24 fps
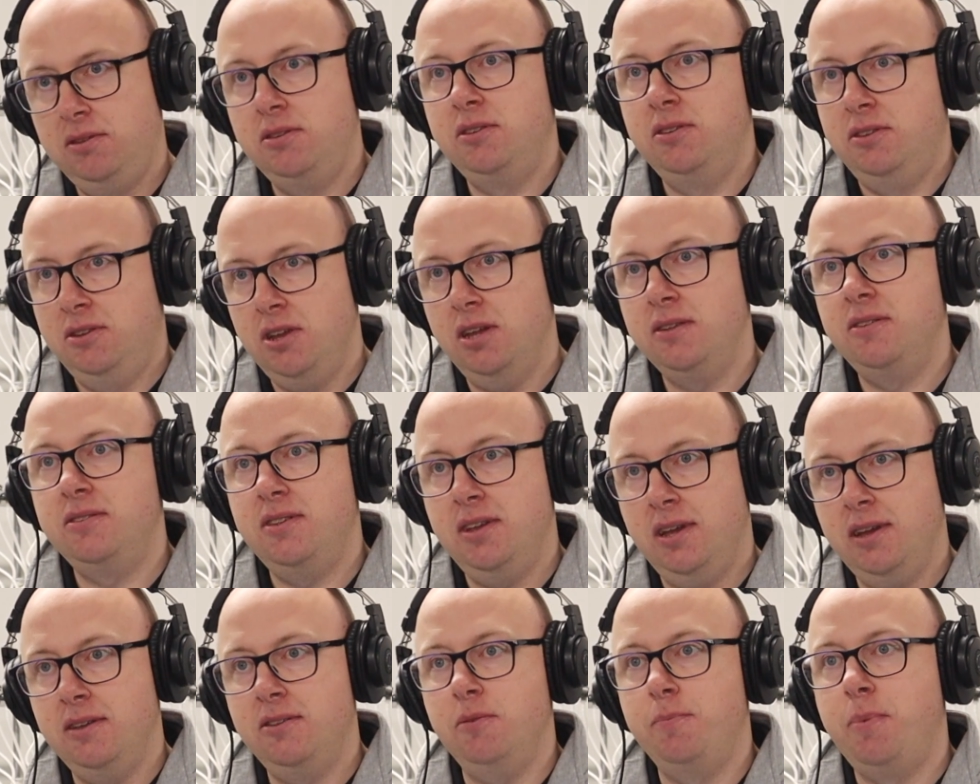does
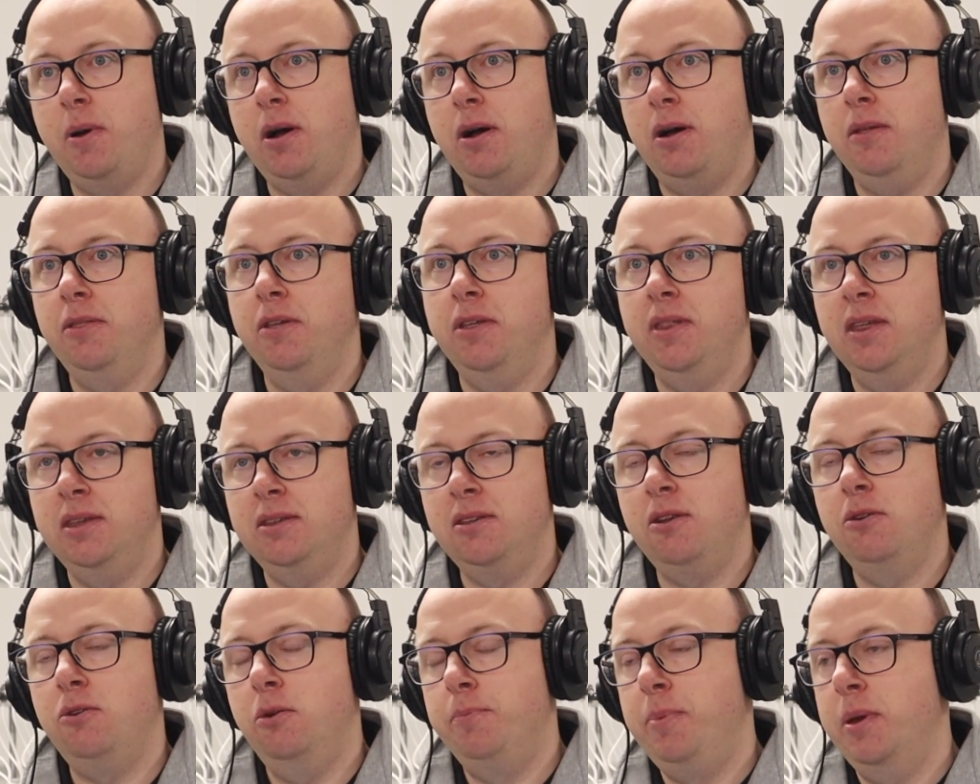set us apart, that there's
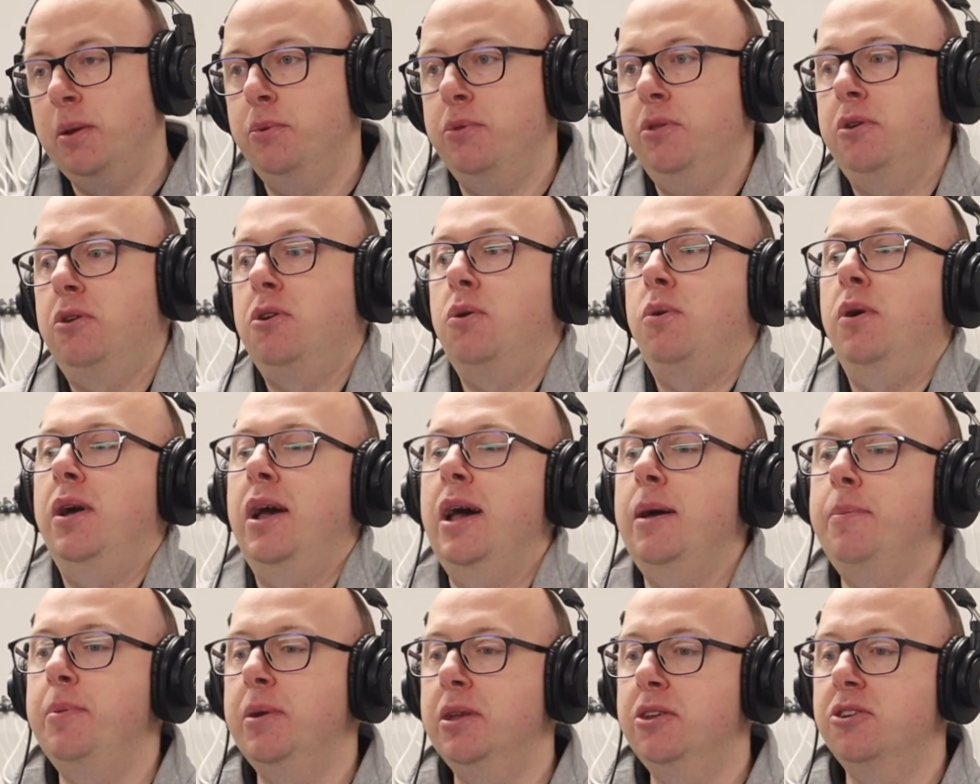a lot of people that are quite
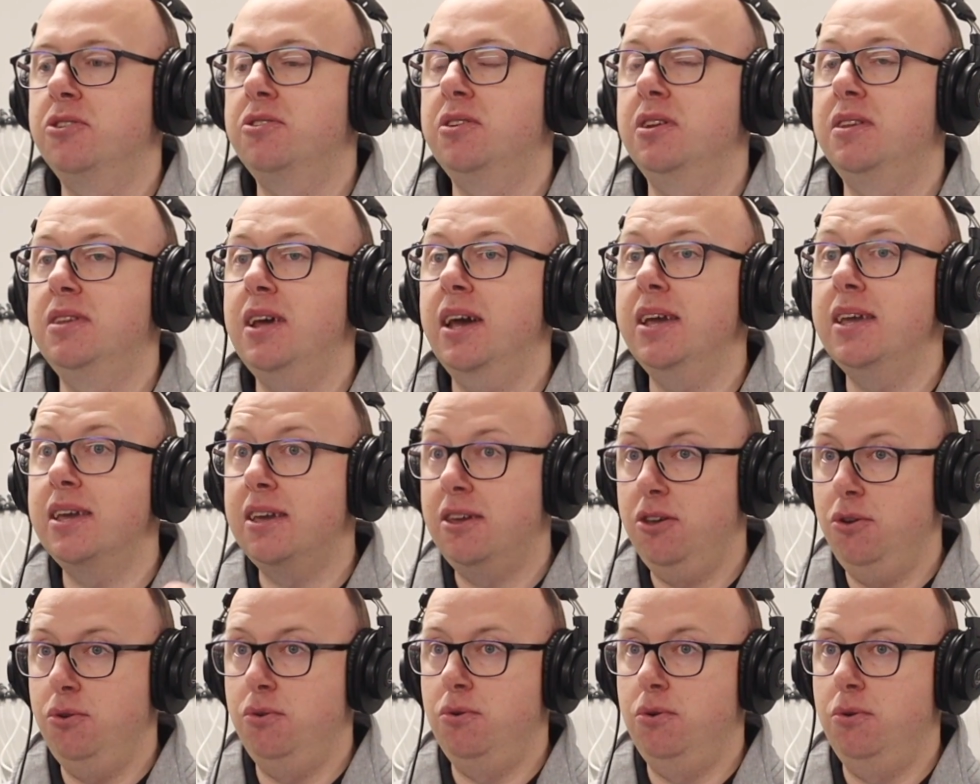happy just to
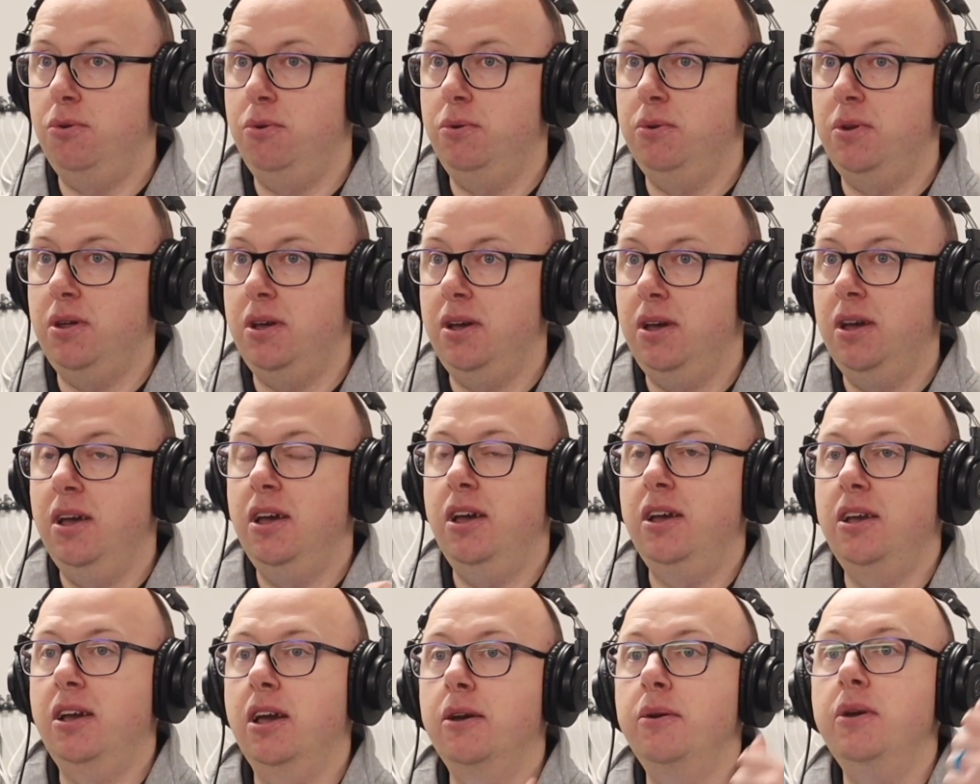take your order
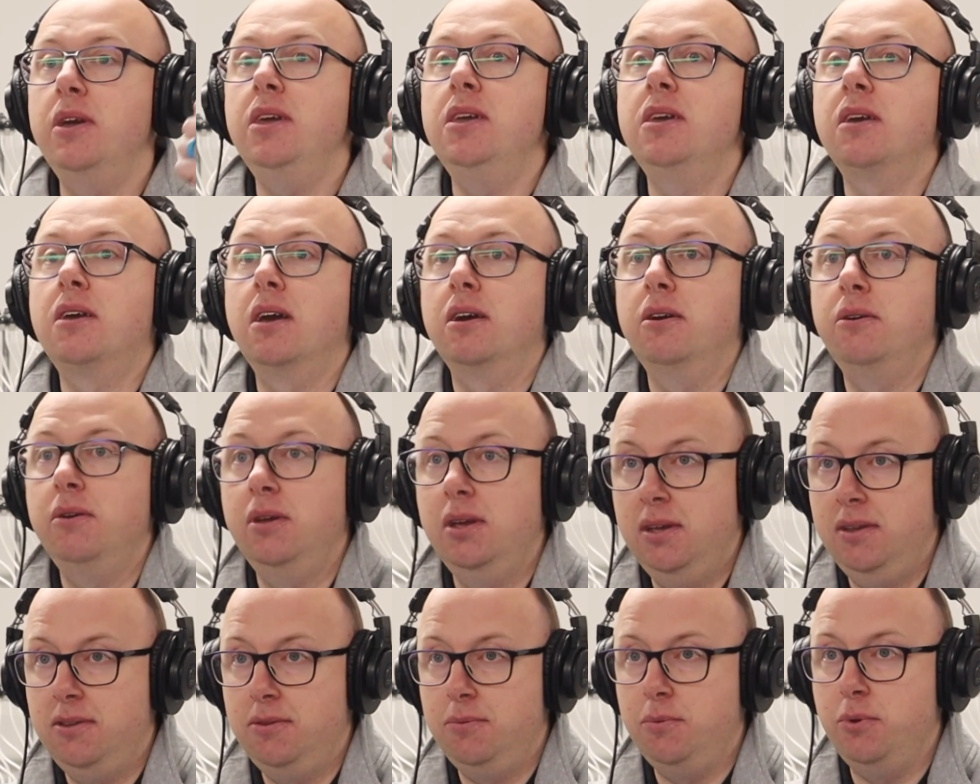and go, here you go,
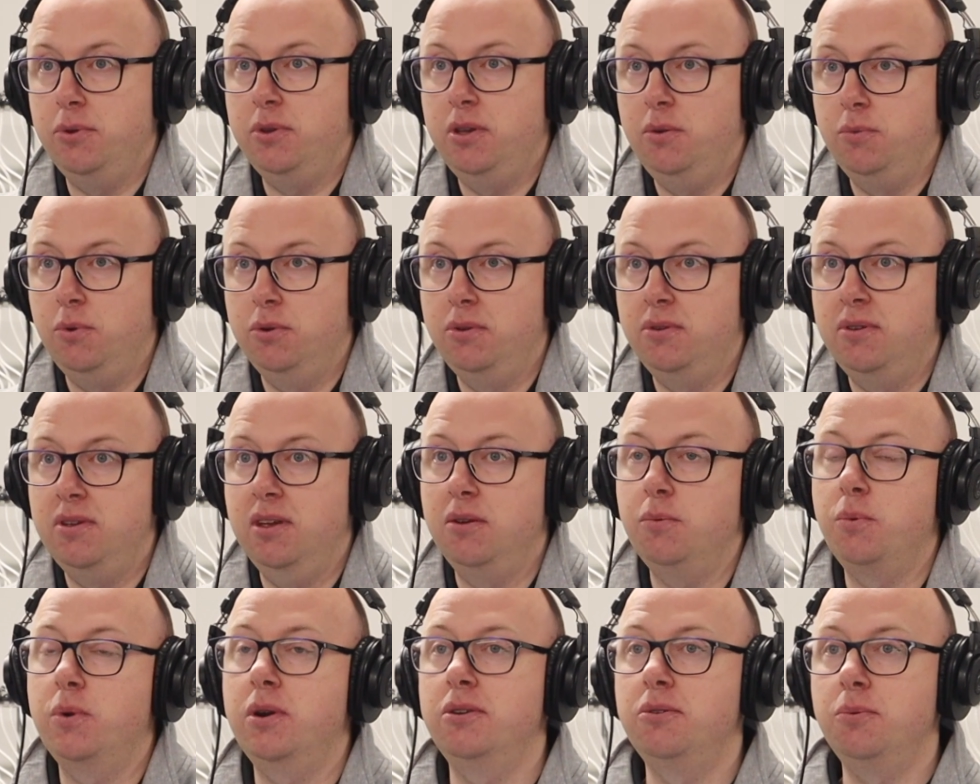here's what you
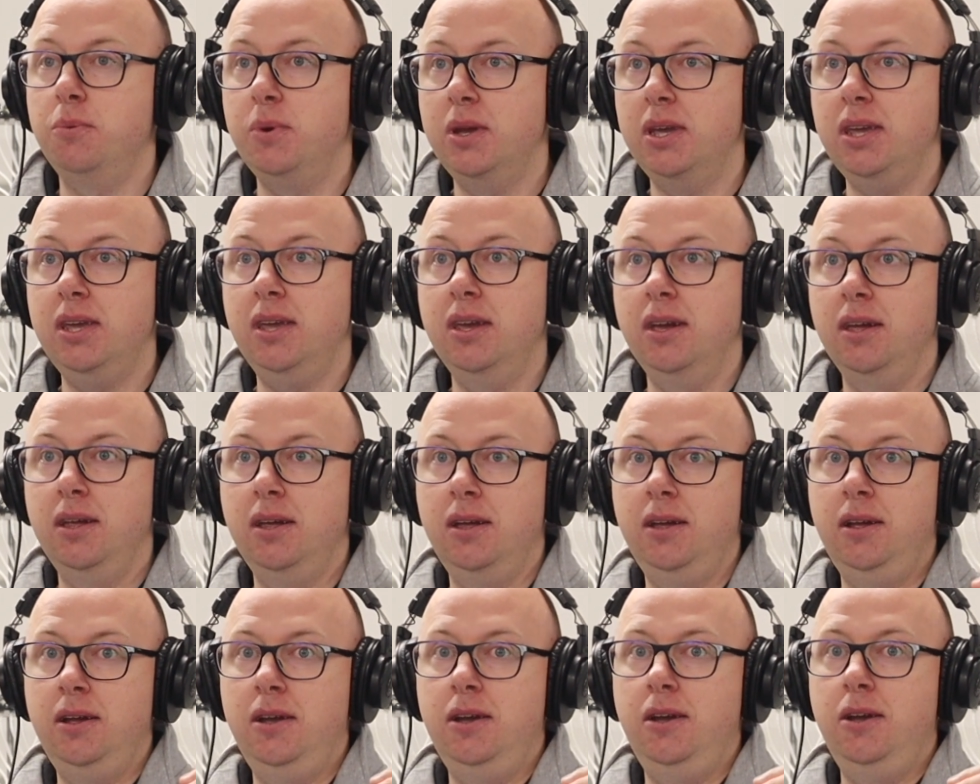wanted, whereas we
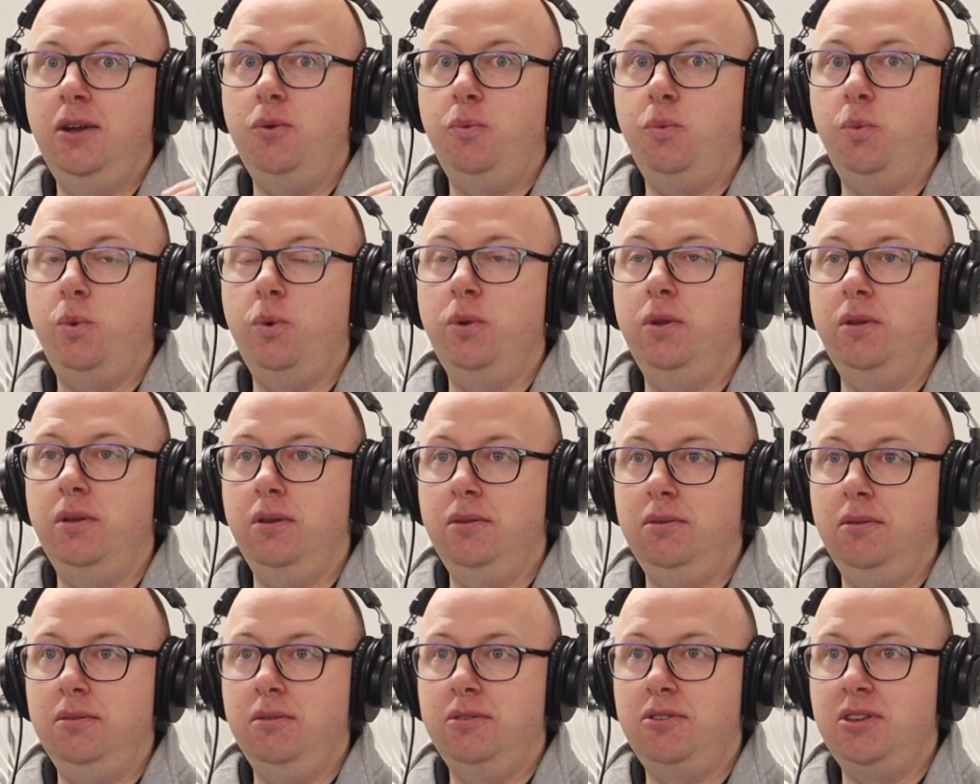want
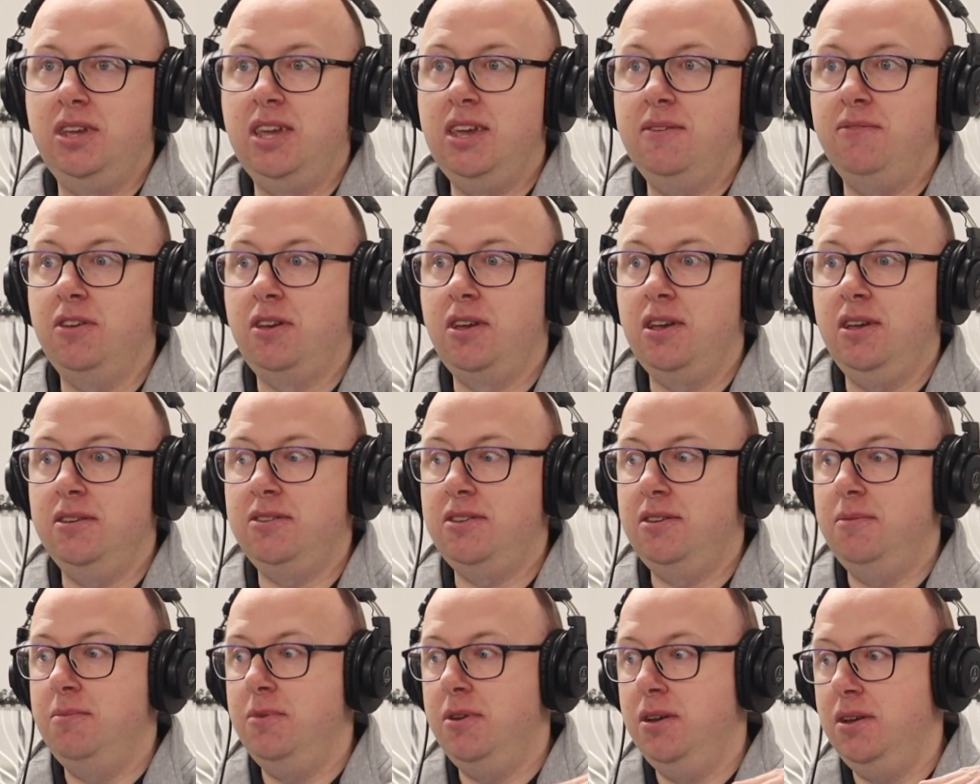to give the
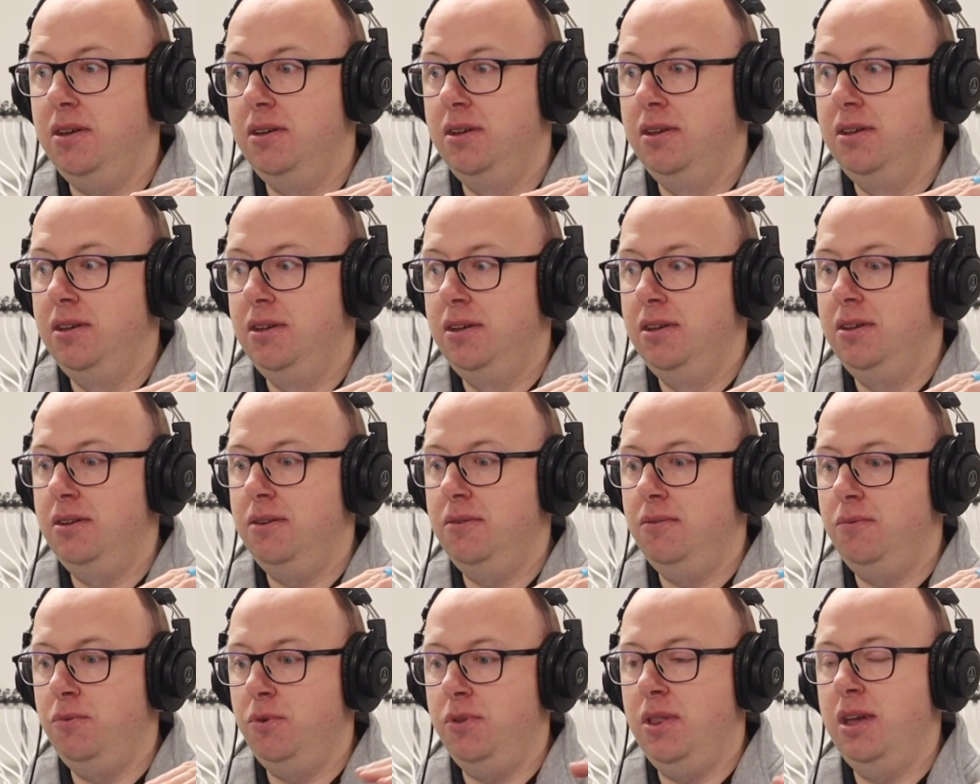customer
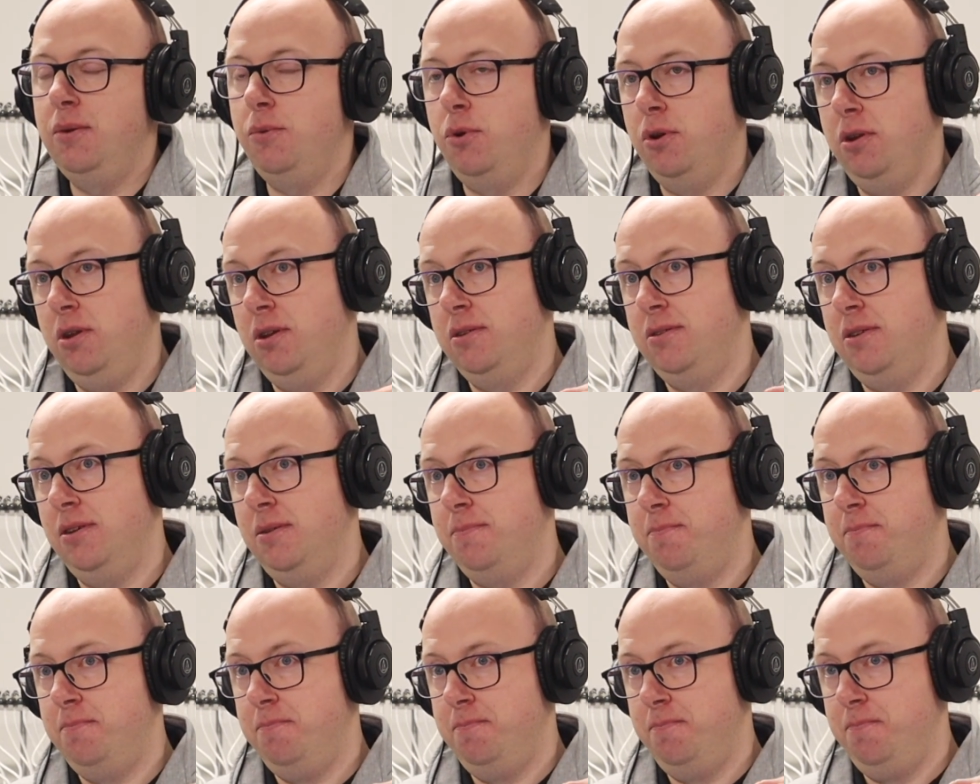what they want as
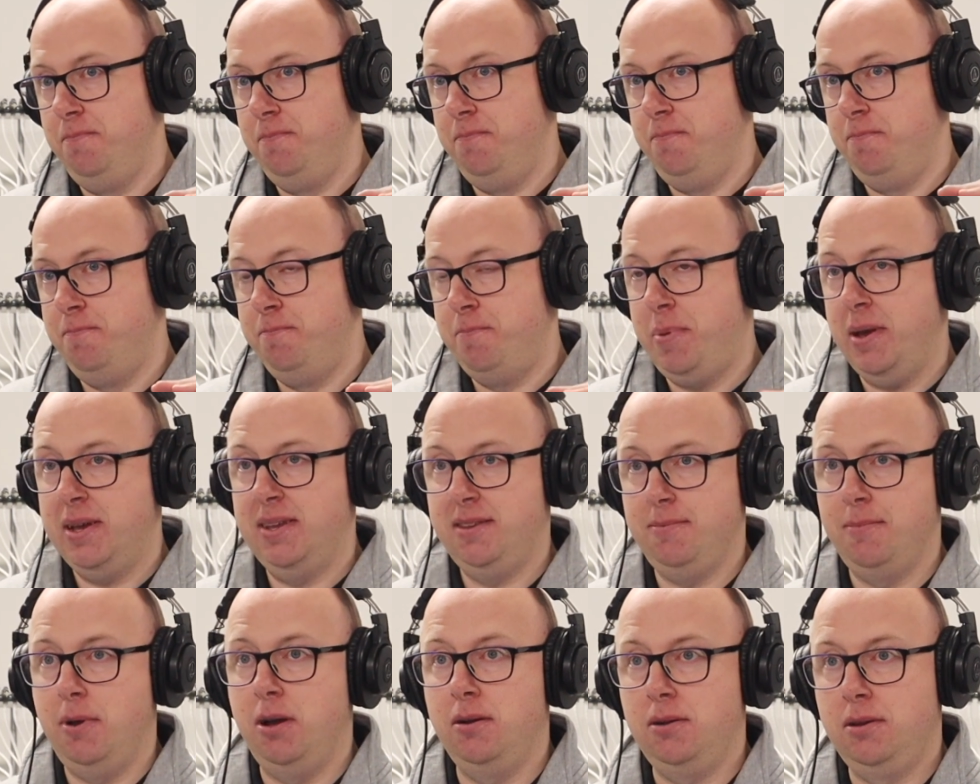a
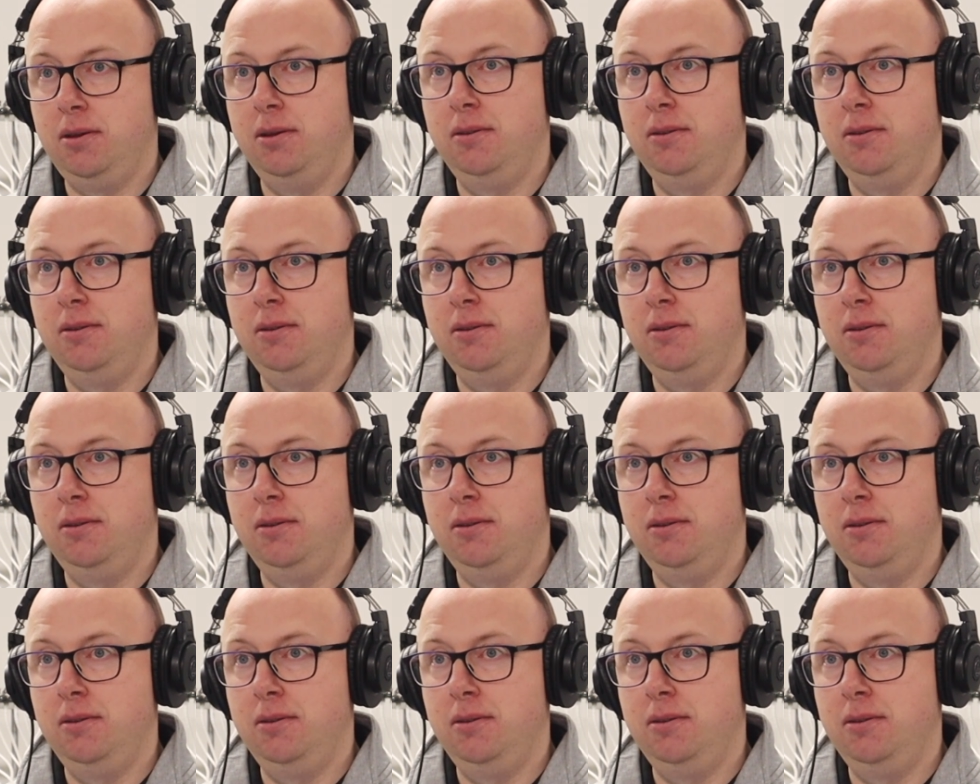base mark.